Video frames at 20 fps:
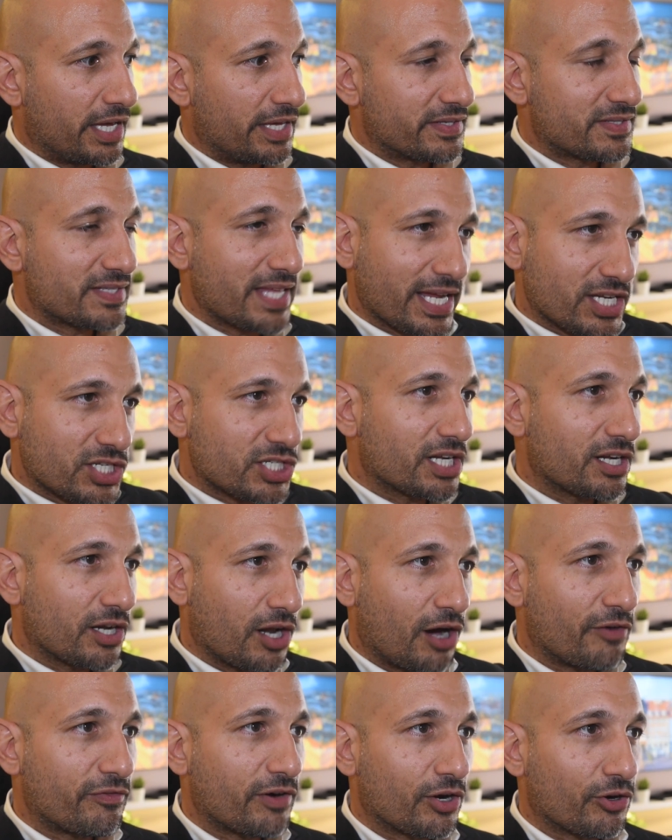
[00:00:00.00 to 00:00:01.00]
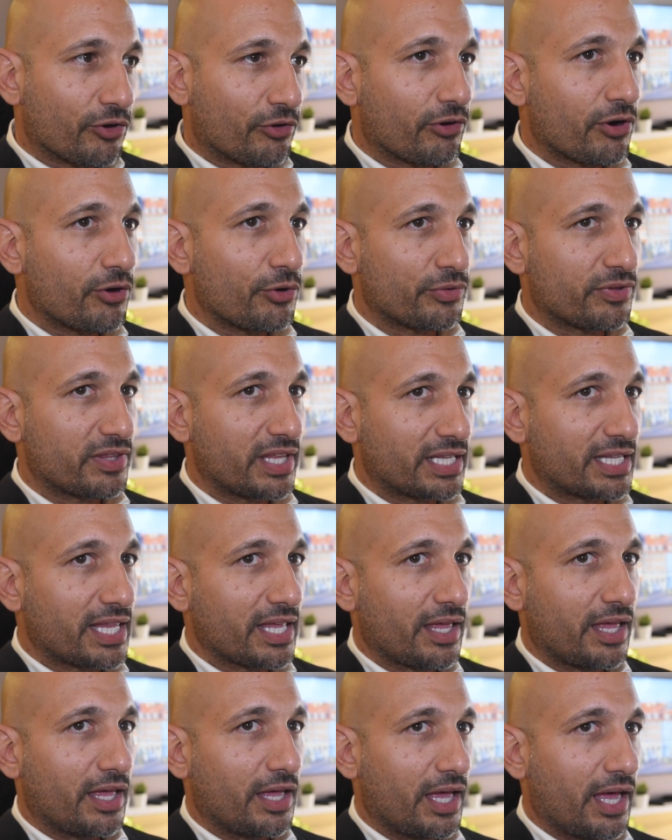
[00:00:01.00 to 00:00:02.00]
section of our growth that
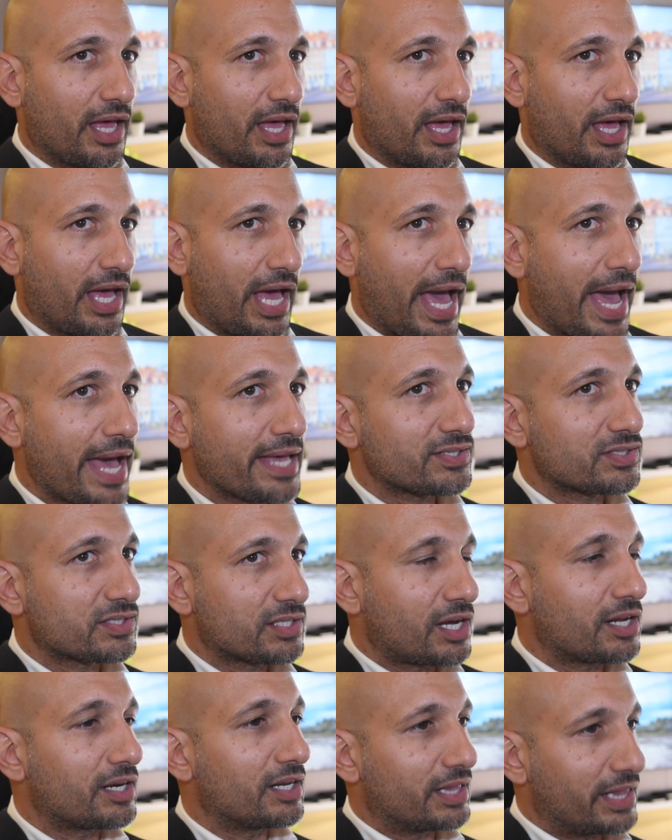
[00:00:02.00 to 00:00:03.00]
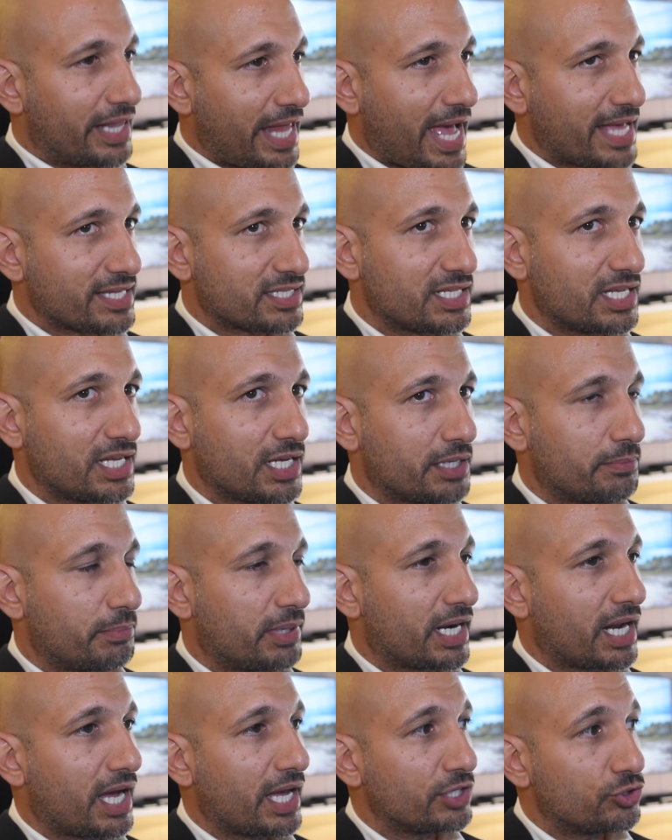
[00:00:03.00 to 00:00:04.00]
has started last year,
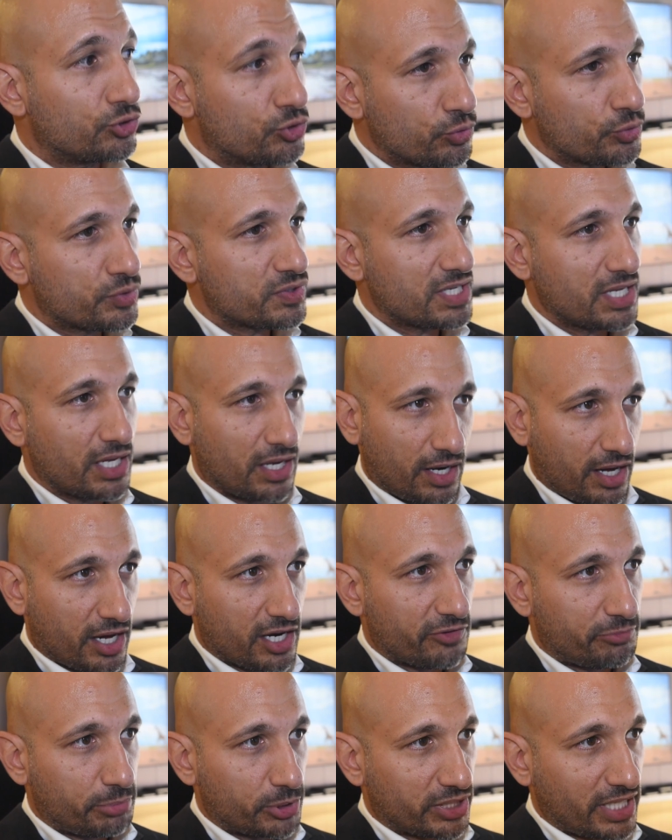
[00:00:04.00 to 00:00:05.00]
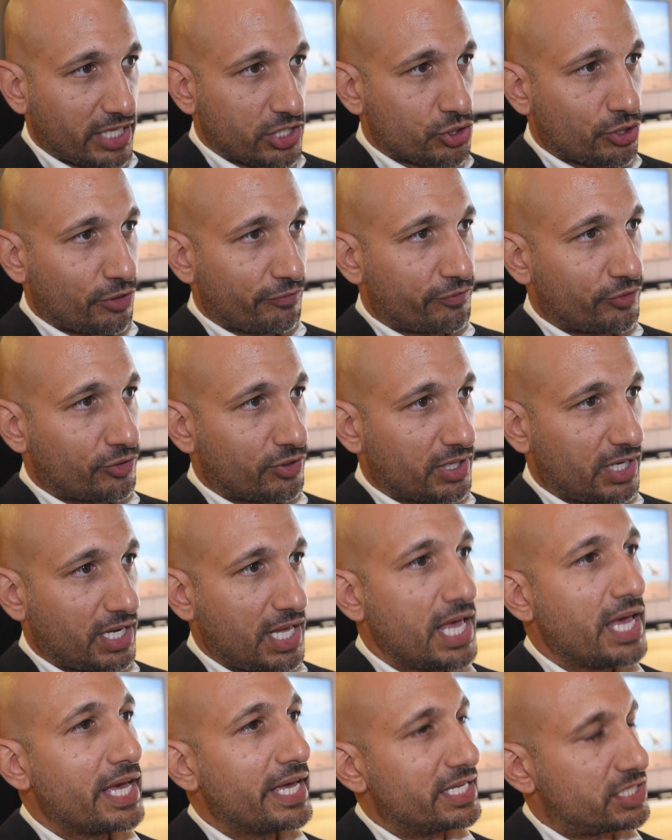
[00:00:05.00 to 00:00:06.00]
but I do see a lot of potential for,
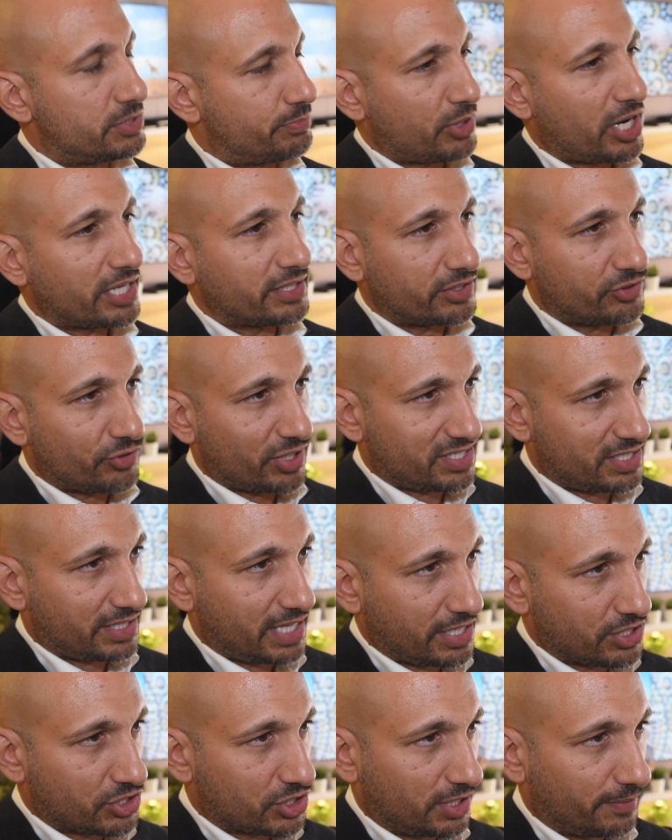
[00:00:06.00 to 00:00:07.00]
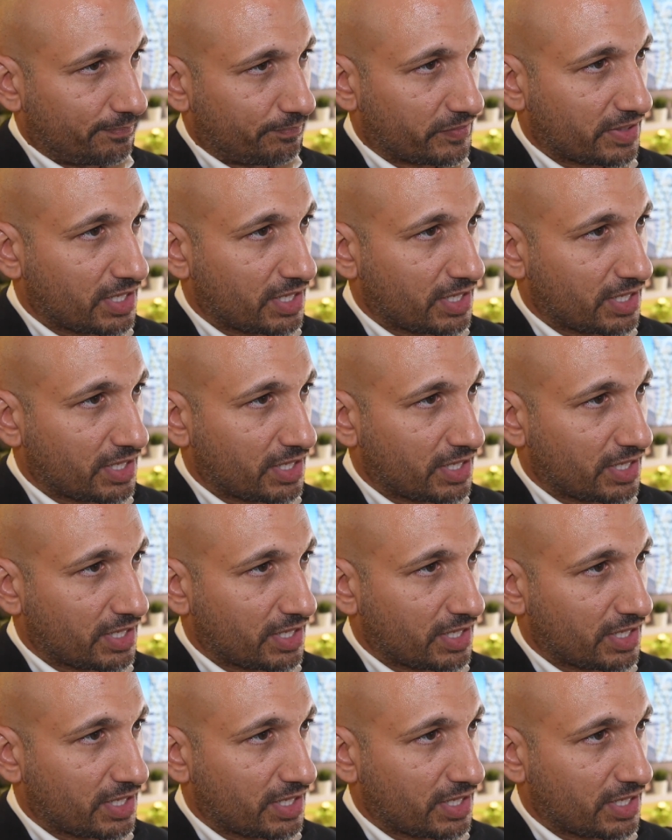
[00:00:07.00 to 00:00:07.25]
is branded residential.